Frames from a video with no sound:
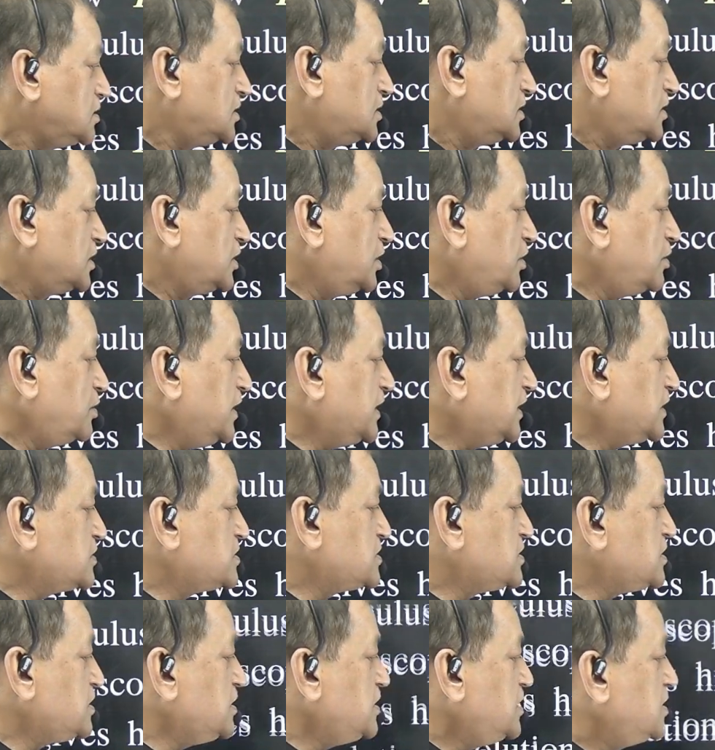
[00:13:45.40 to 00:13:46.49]
Now let us
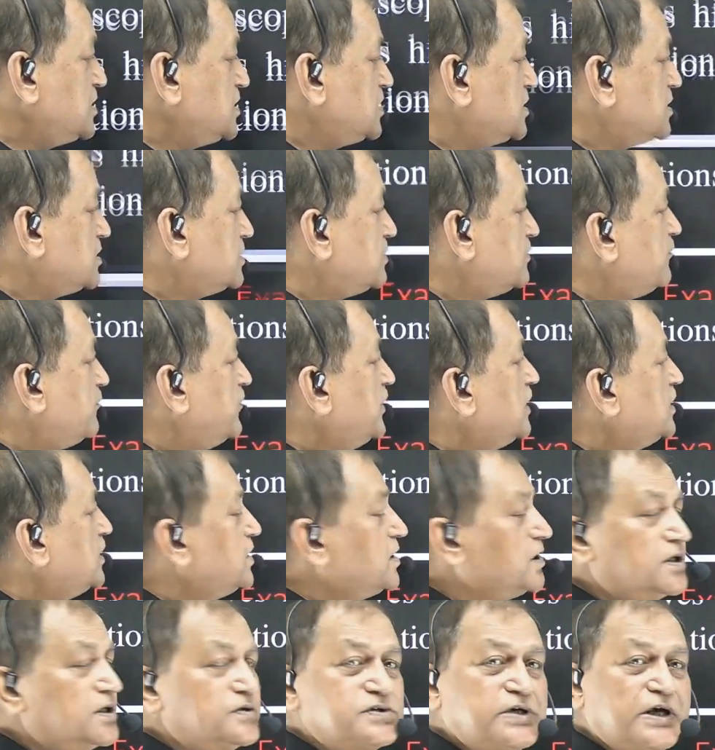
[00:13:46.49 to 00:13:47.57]
see where it
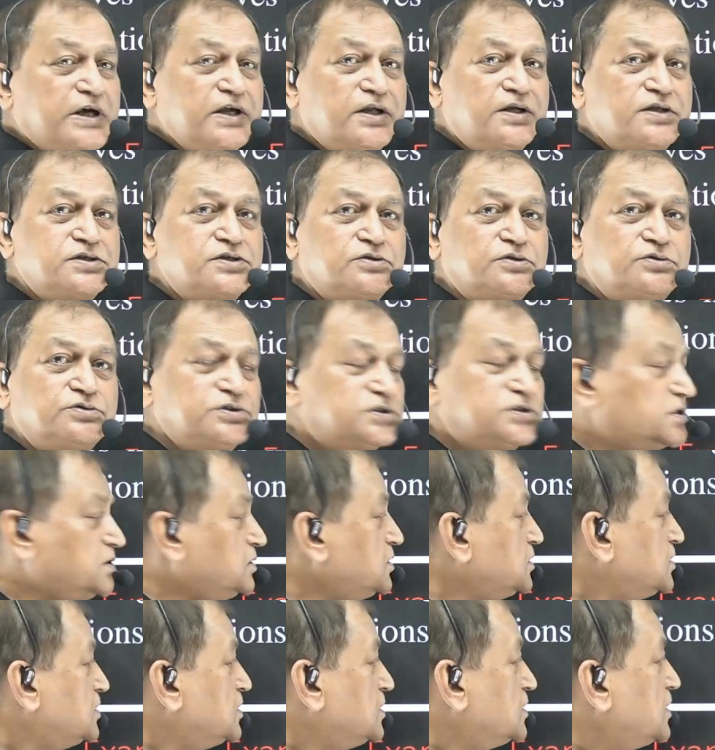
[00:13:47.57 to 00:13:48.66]
gives high resolution.
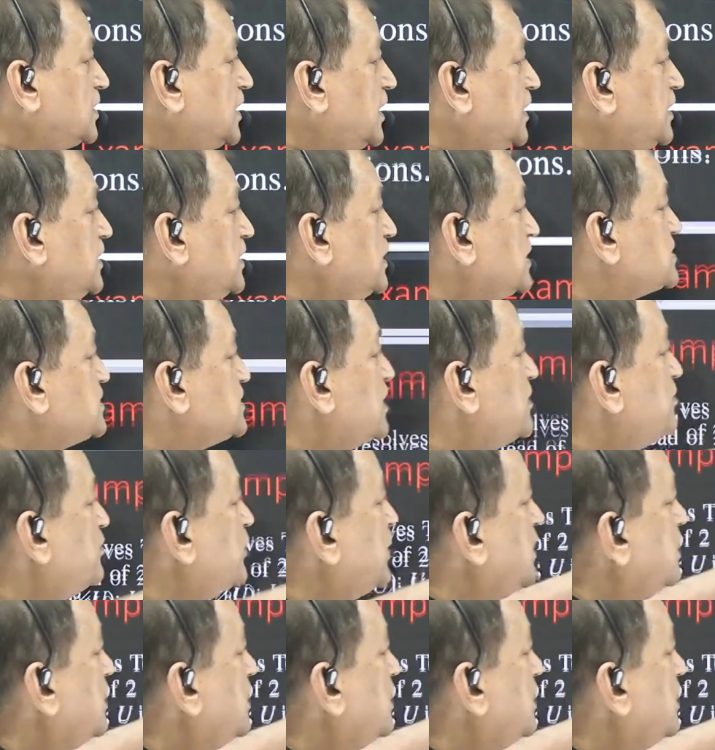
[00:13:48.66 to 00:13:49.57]
Any example?